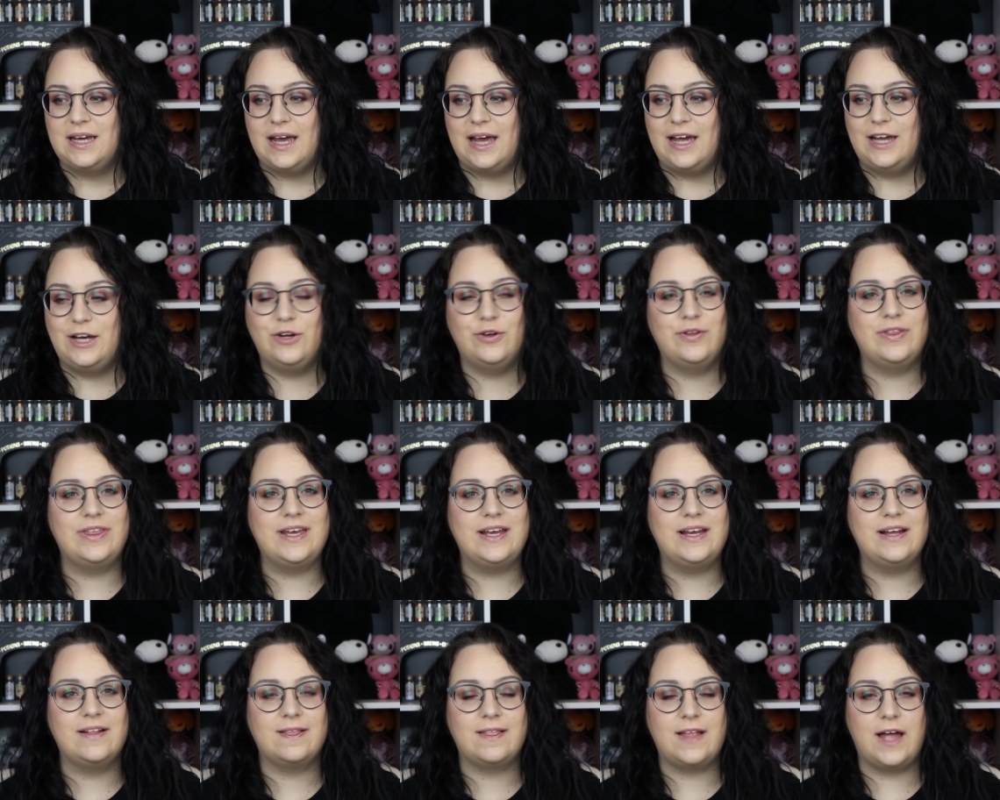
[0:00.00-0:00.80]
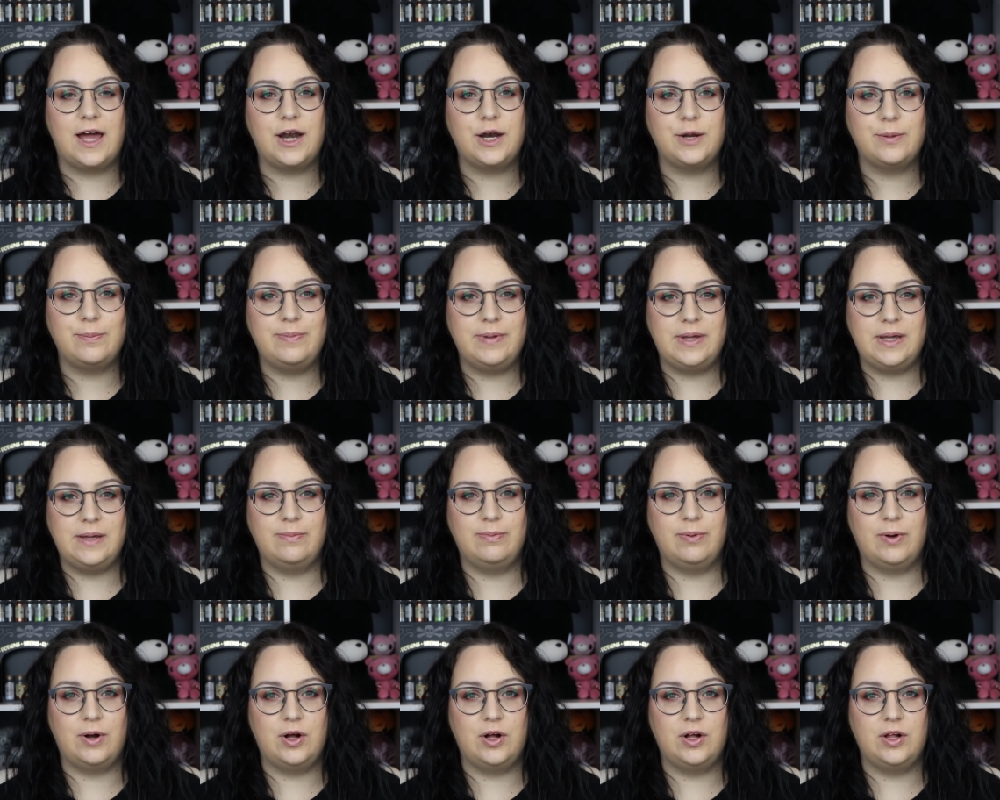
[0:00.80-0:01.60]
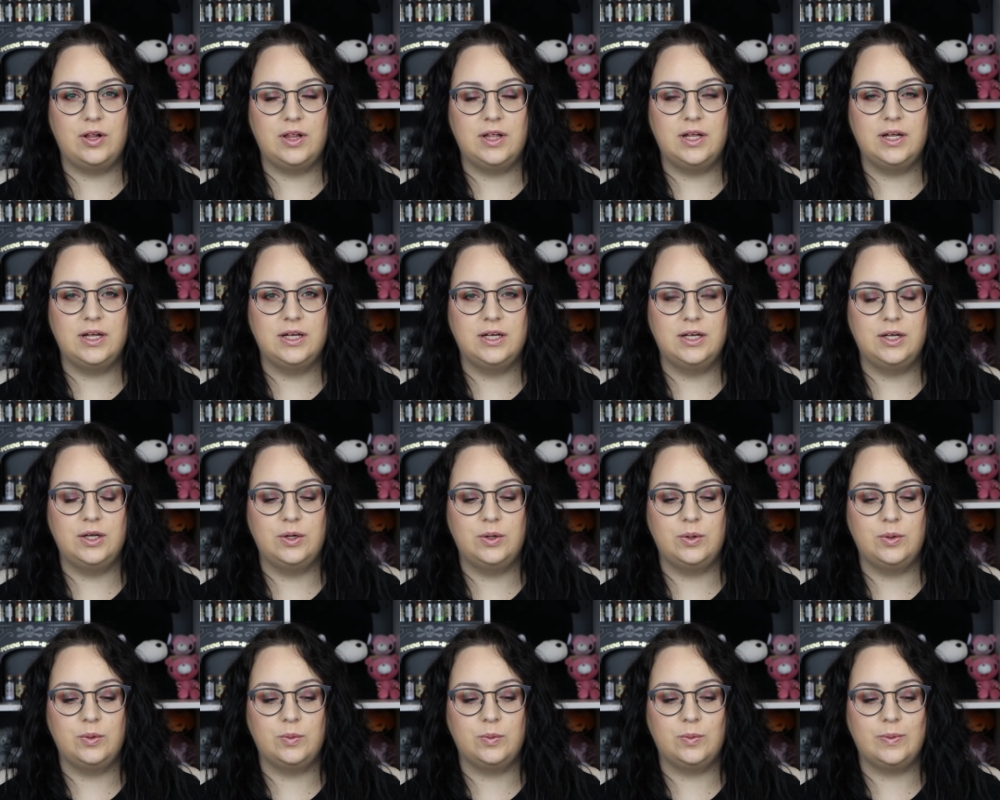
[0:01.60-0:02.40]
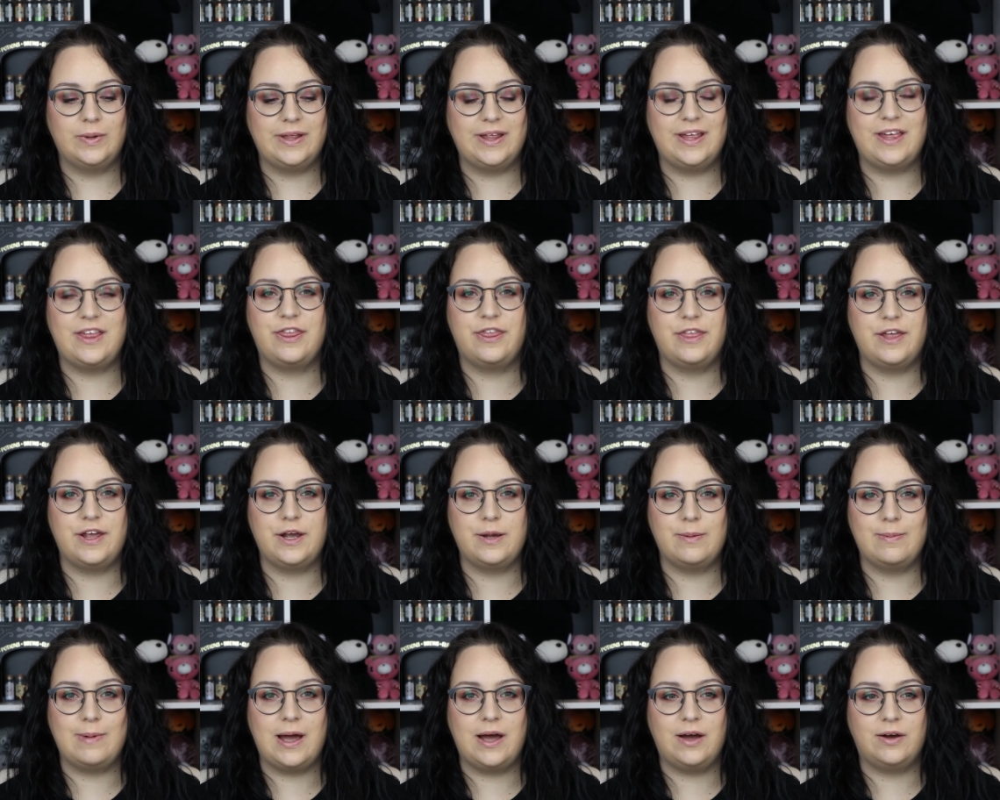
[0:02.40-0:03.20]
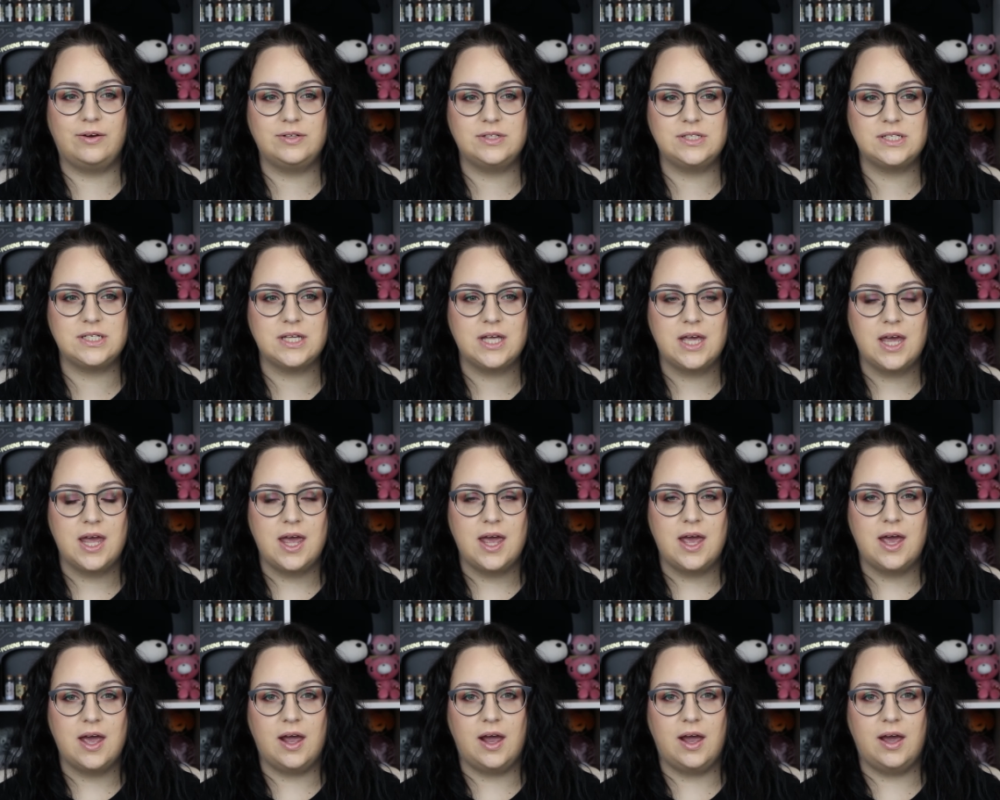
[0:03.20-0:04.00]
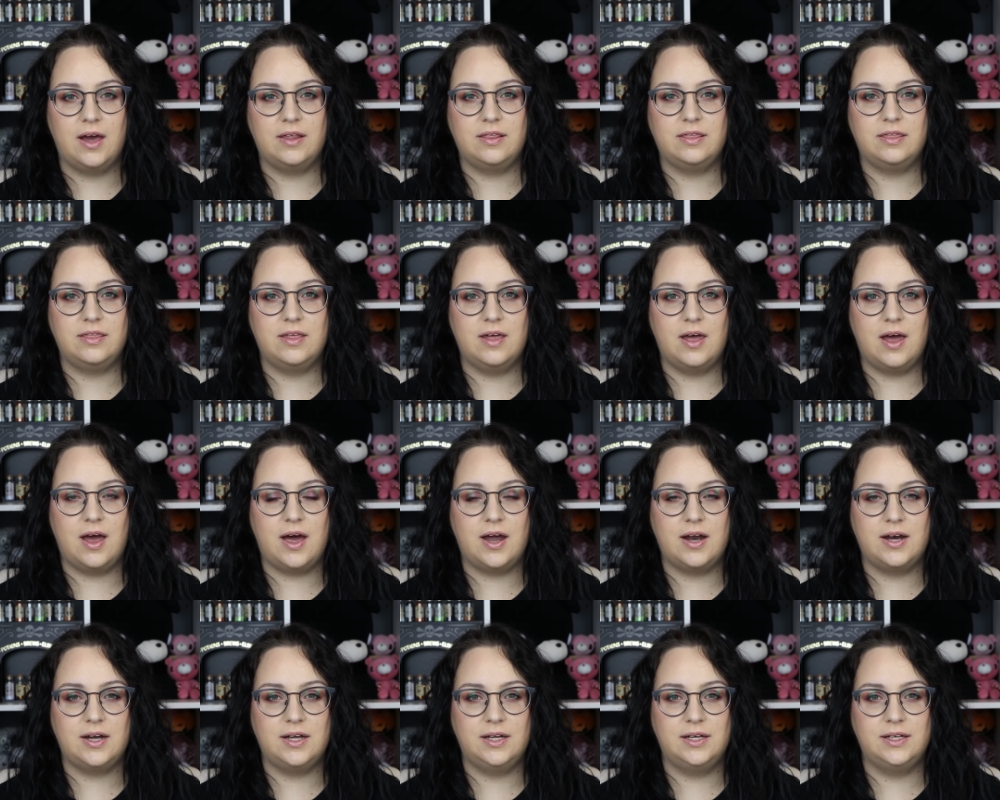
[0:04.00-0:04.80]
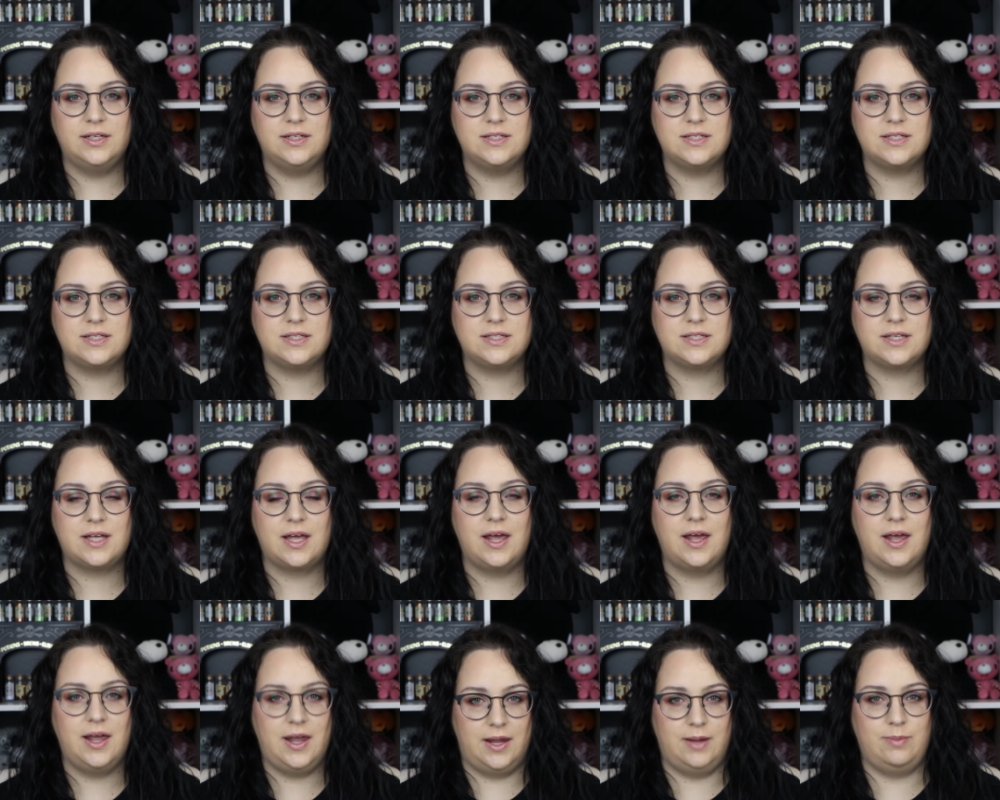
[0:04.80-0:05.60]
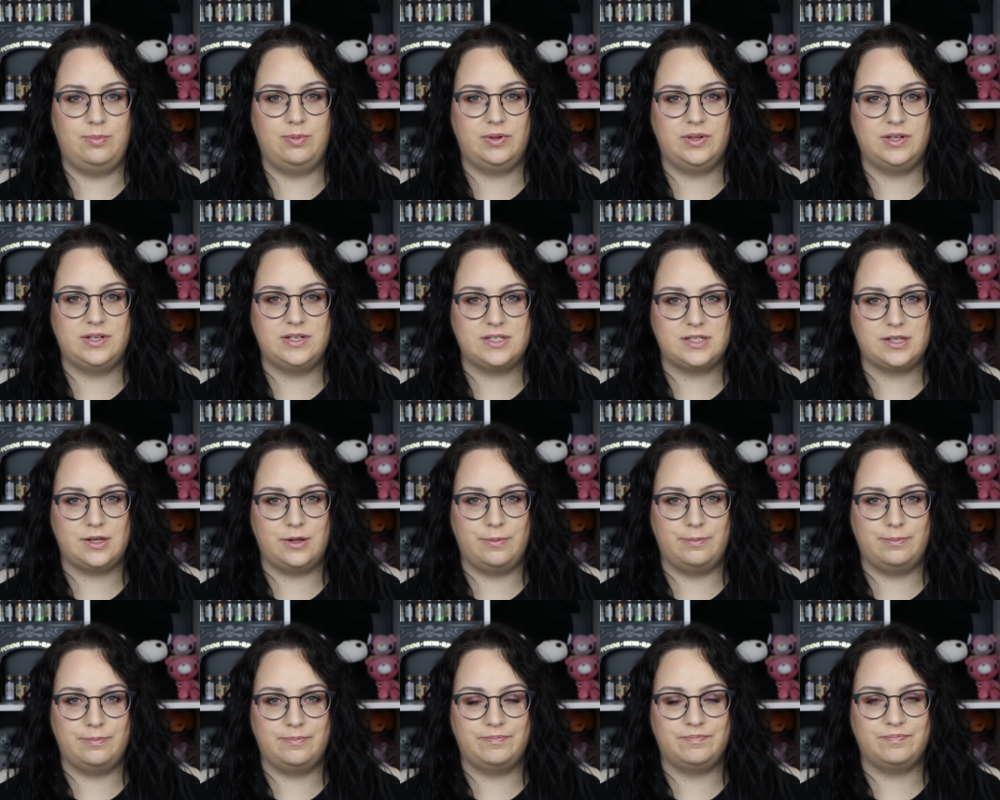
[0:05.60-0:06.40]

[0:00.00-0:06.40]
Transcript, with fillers: I don't think a lot of people really think about, and that is ableism.